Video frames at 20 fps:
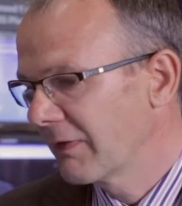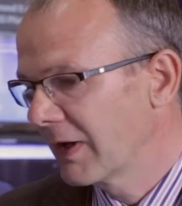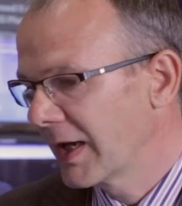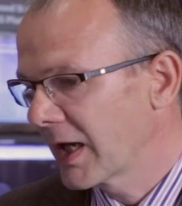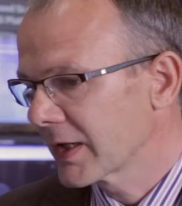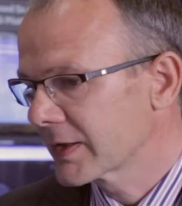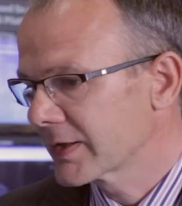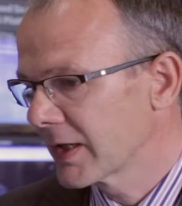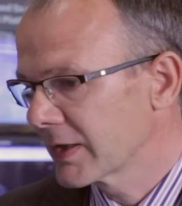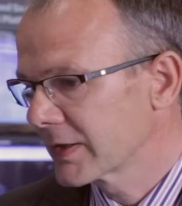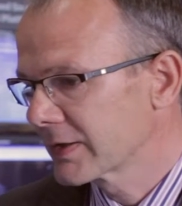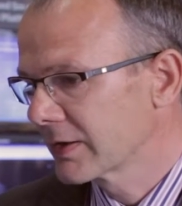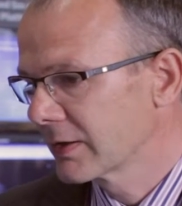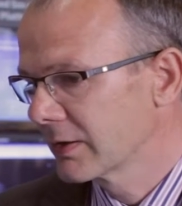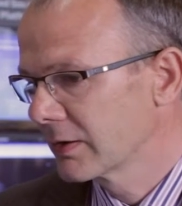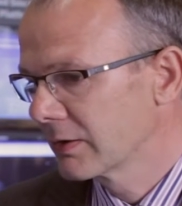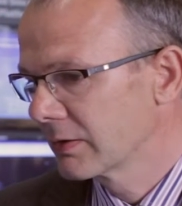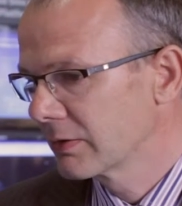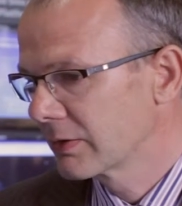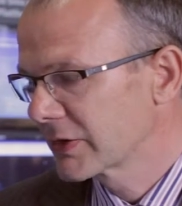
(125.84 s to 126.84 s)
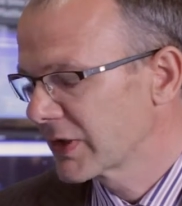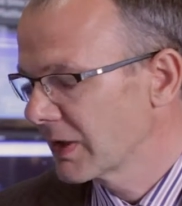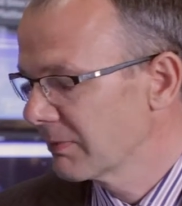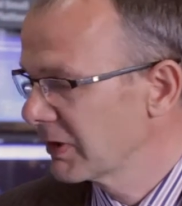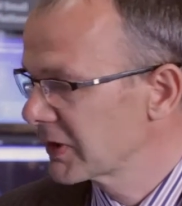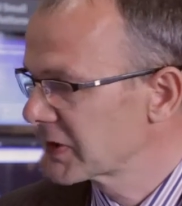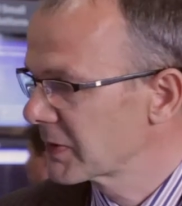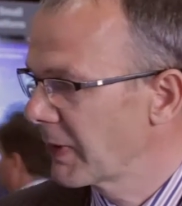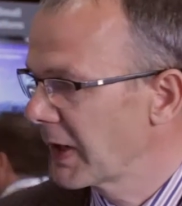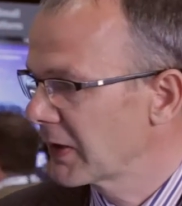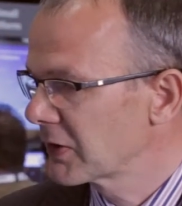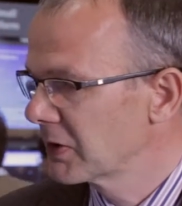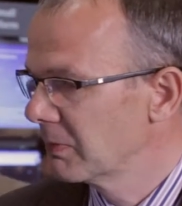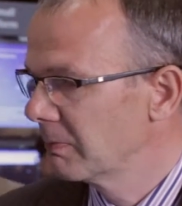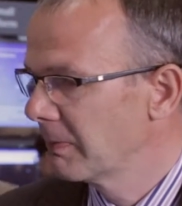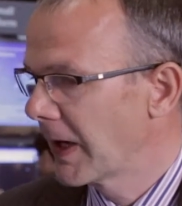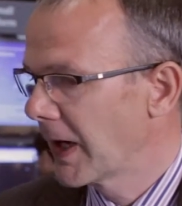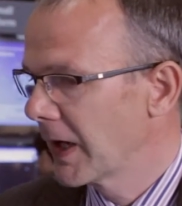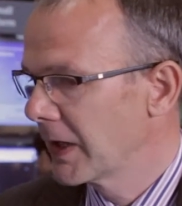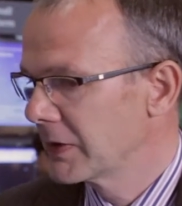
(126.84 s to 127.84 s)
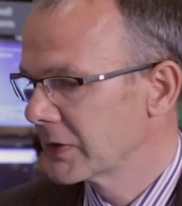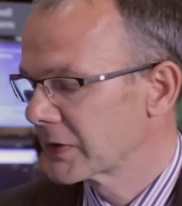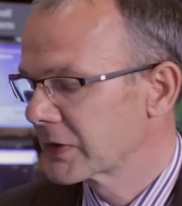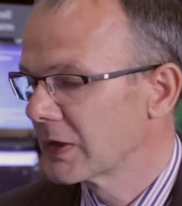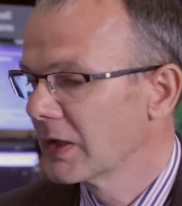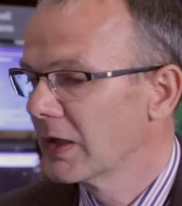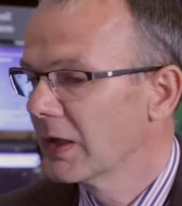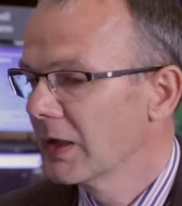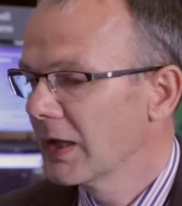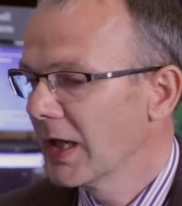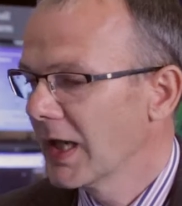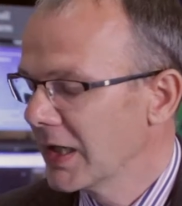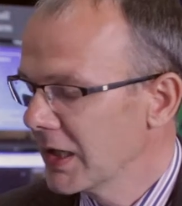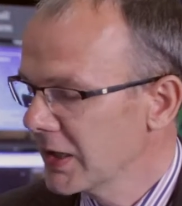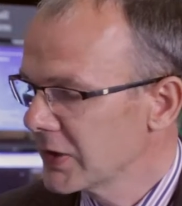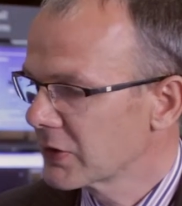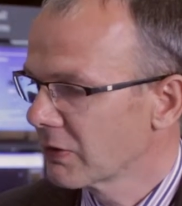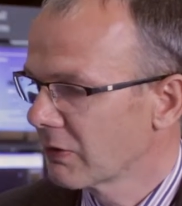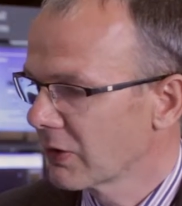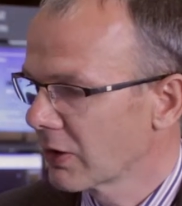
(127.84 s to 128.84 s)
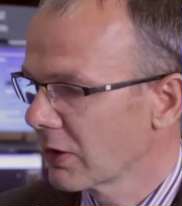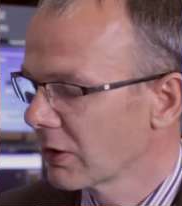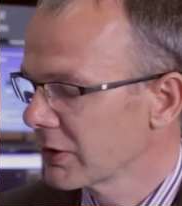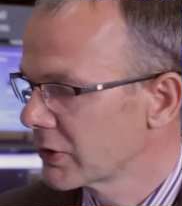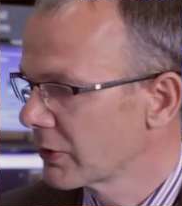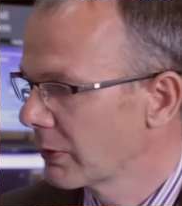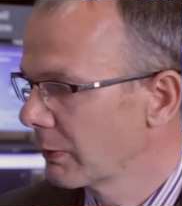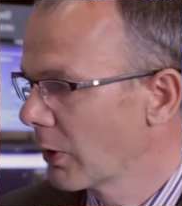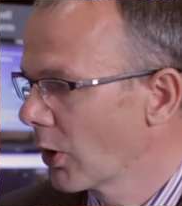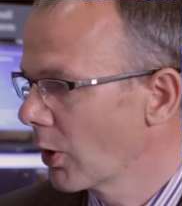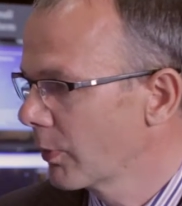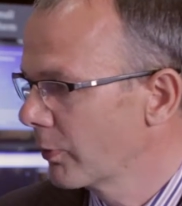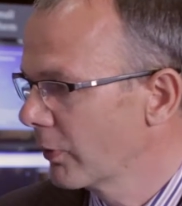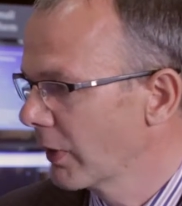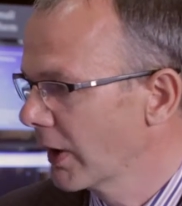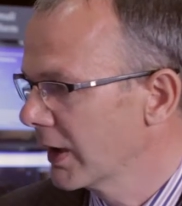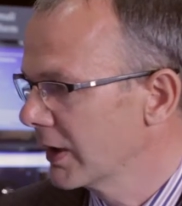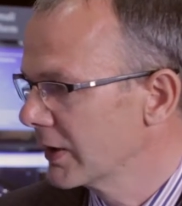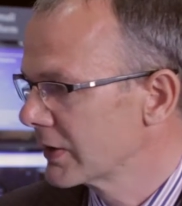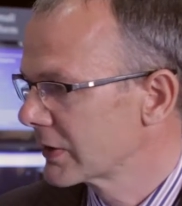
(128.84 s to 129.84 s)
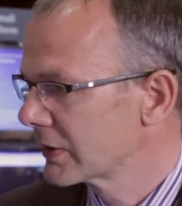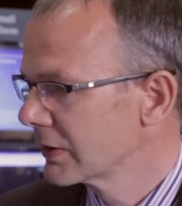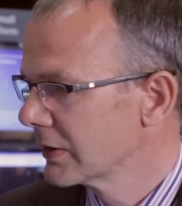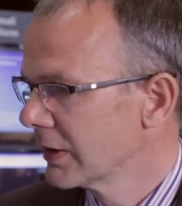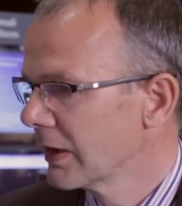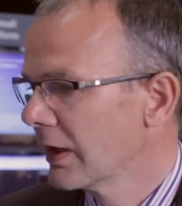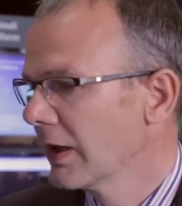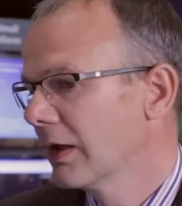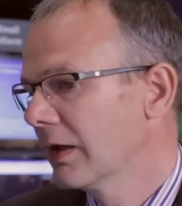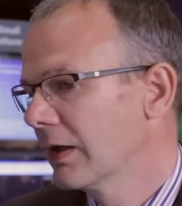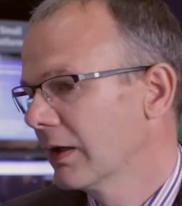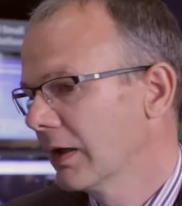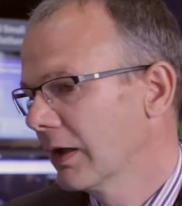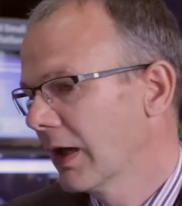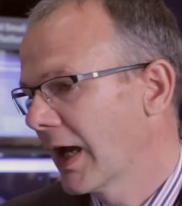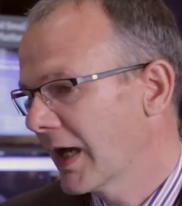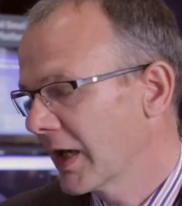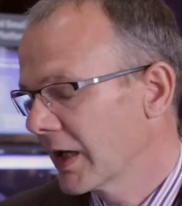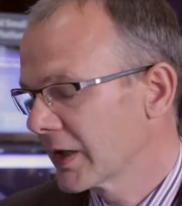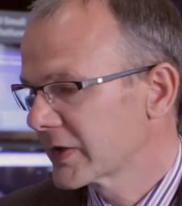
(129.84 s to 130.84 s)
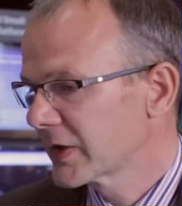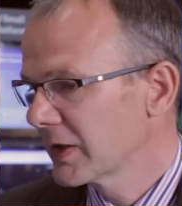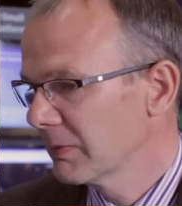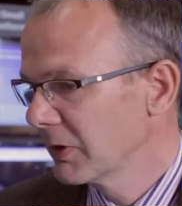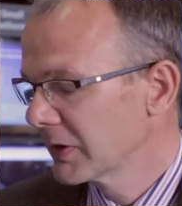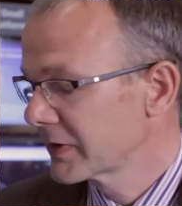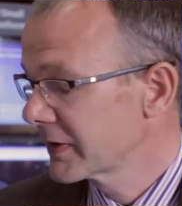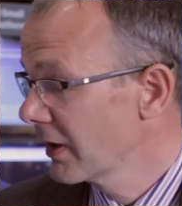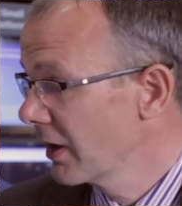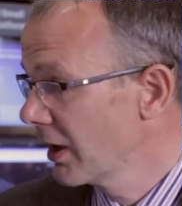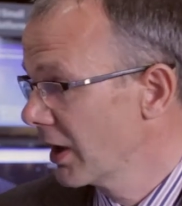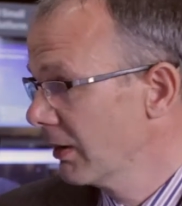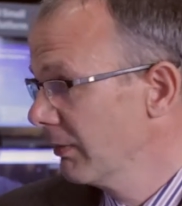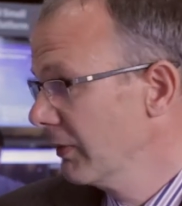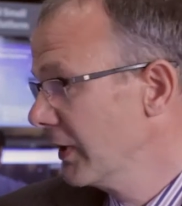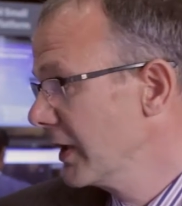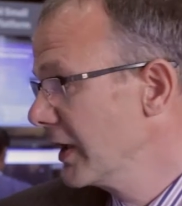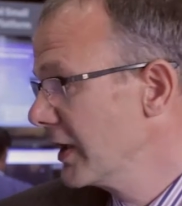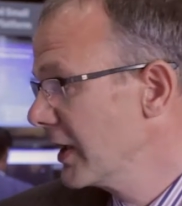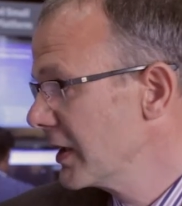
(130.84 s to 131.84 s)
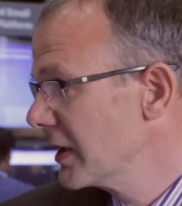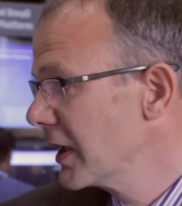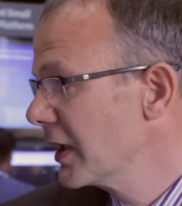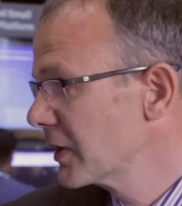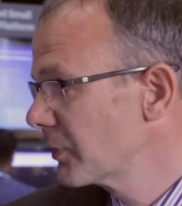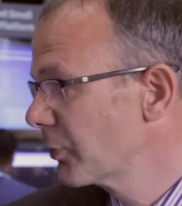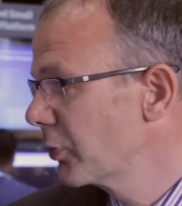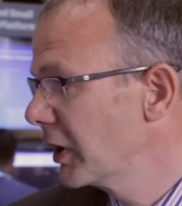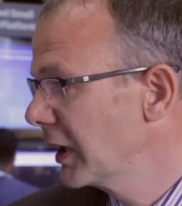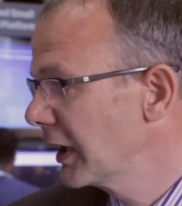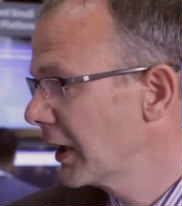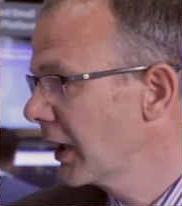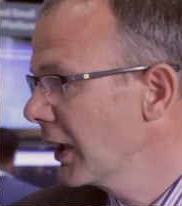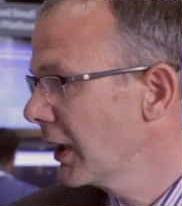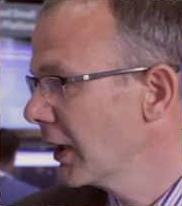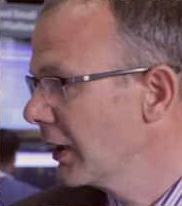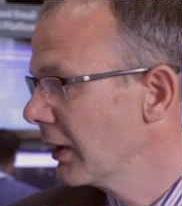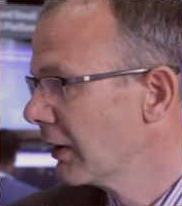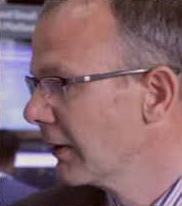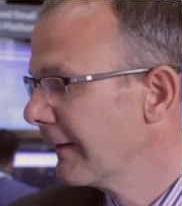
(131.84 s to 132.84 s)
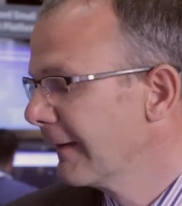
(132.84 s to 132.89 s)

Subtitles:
having access to similar spectrum bands in each of the countries we operate at a similar time is pretty key,